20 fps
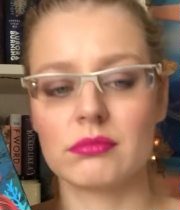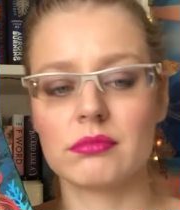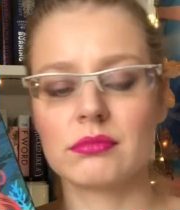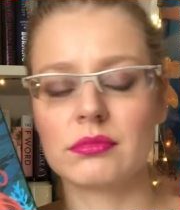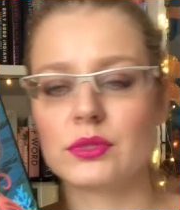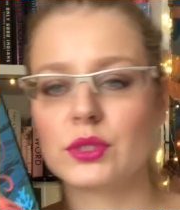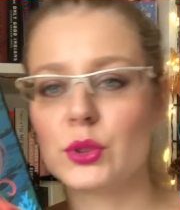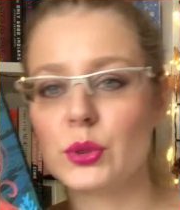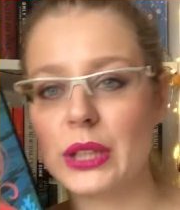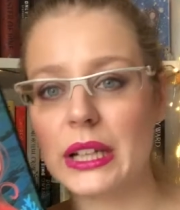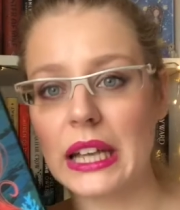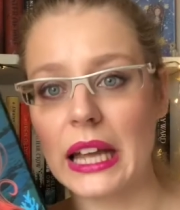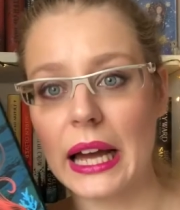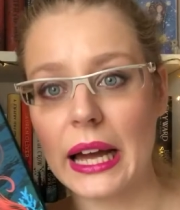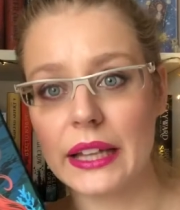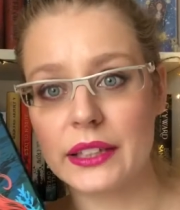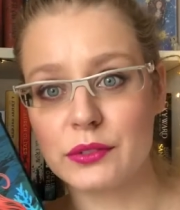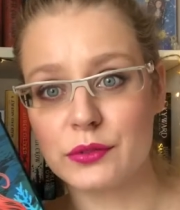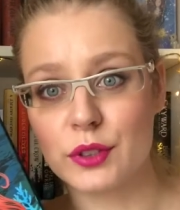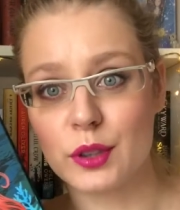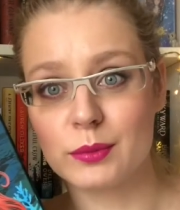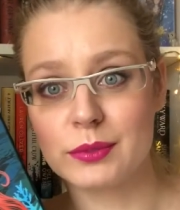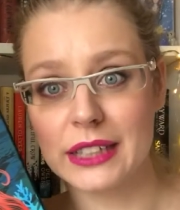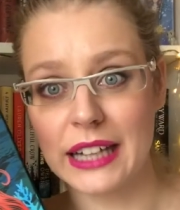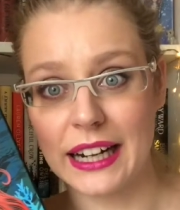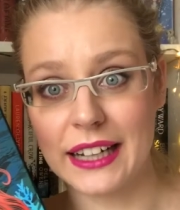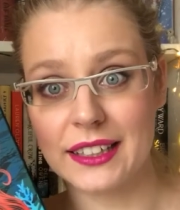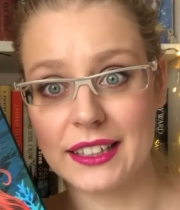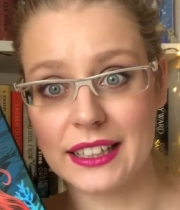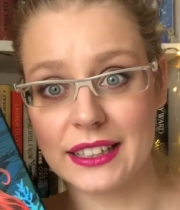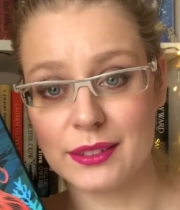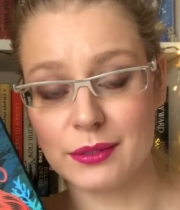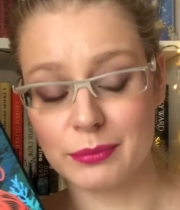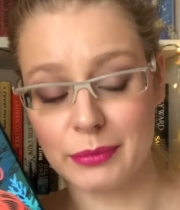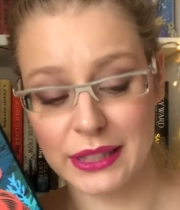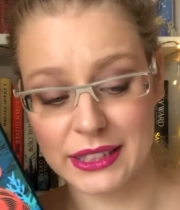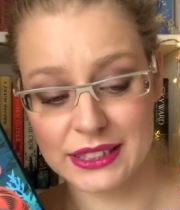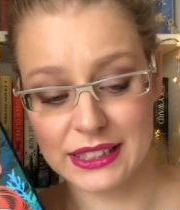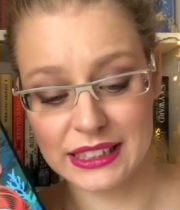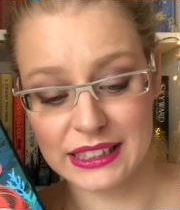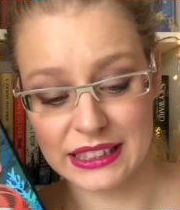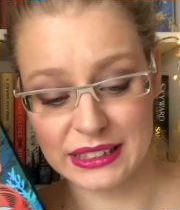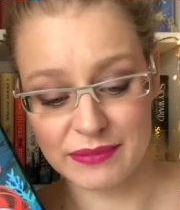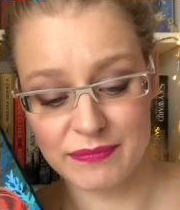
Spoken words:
to the land from the island, basically.